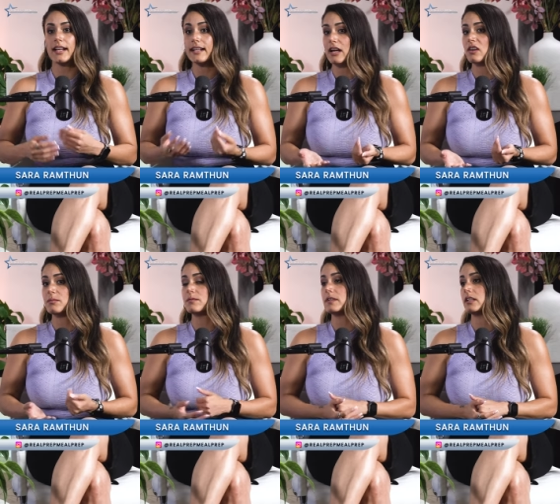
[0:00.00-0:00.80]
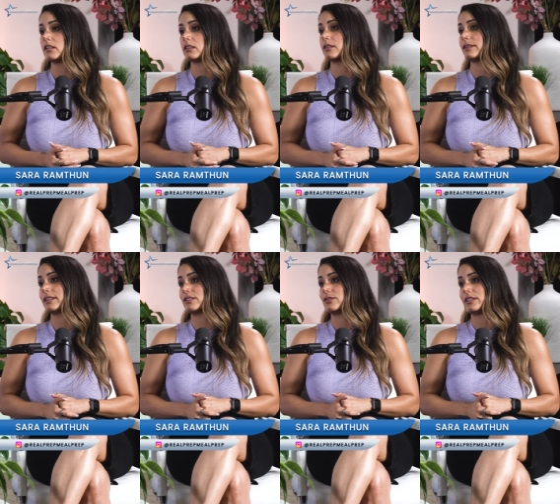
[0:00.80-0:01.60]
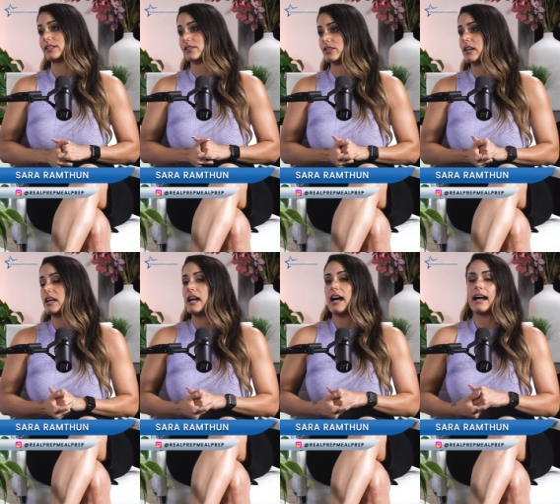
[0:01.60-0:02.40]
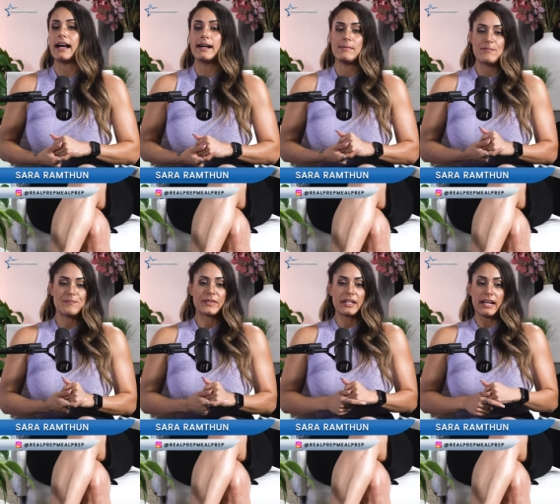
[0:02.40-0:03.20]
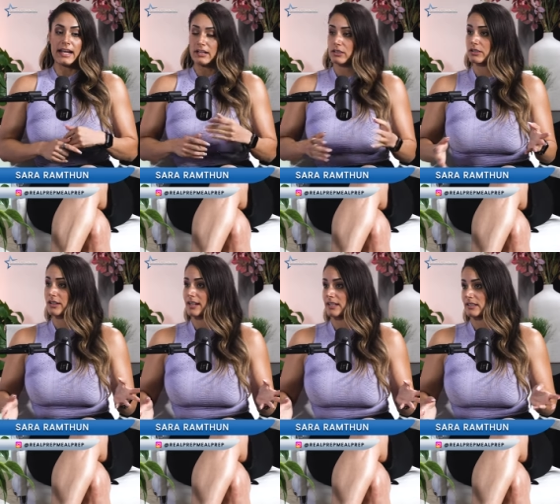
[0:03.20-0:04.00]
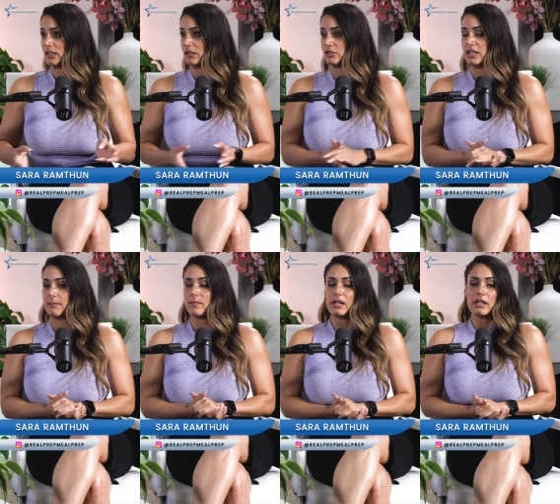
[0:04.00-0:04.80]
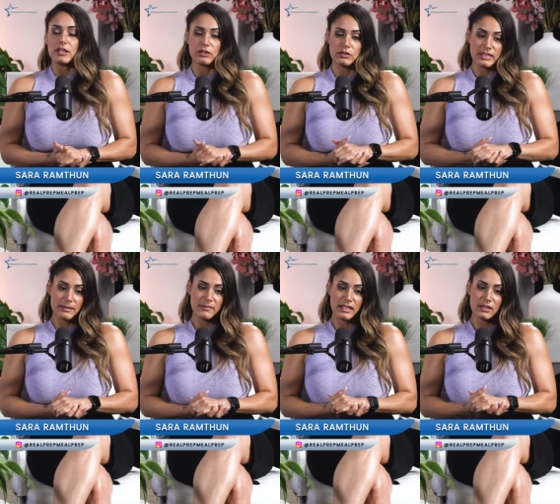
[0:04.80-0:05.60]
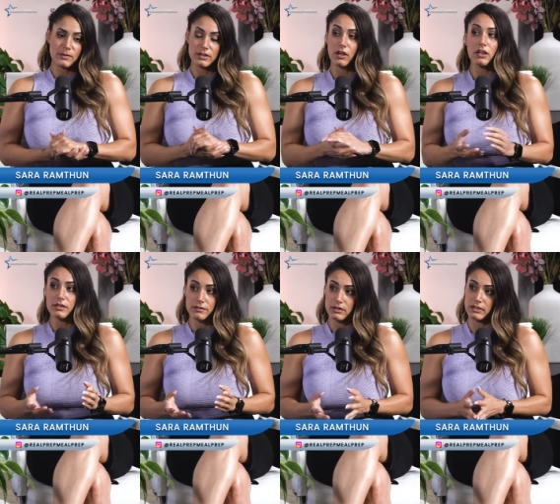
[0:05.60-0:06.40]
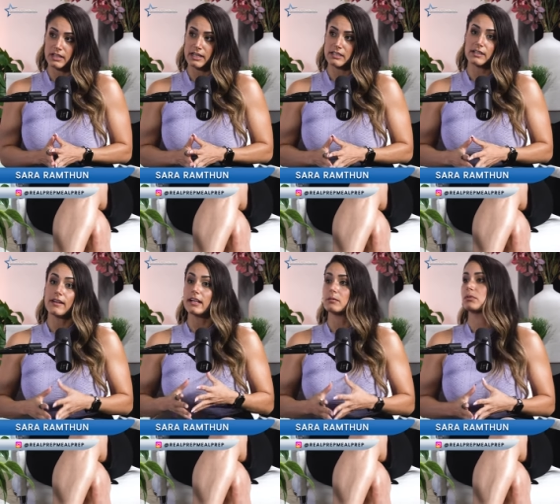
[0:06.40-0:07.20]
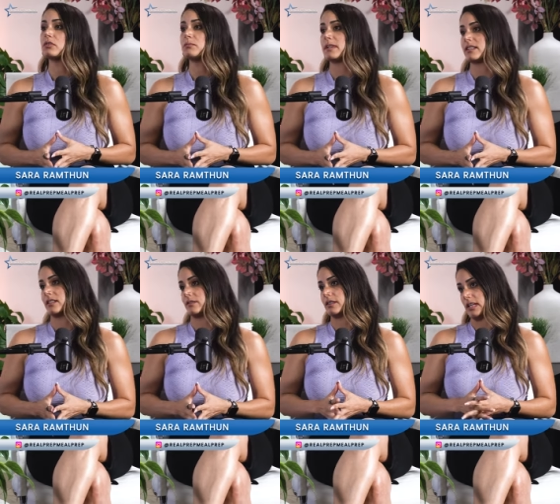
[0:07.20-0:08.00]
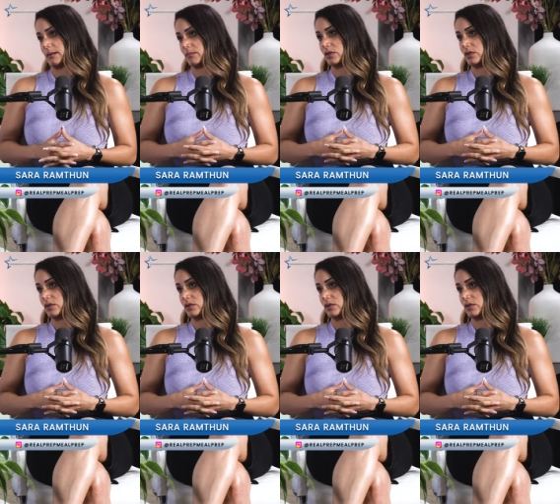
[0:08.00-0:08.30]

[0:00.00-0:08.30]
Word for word: And now I've been feeding her going on two years. Um, and her clients at her gym. You know, same thing with all of those guys. I've had to prove myself to them.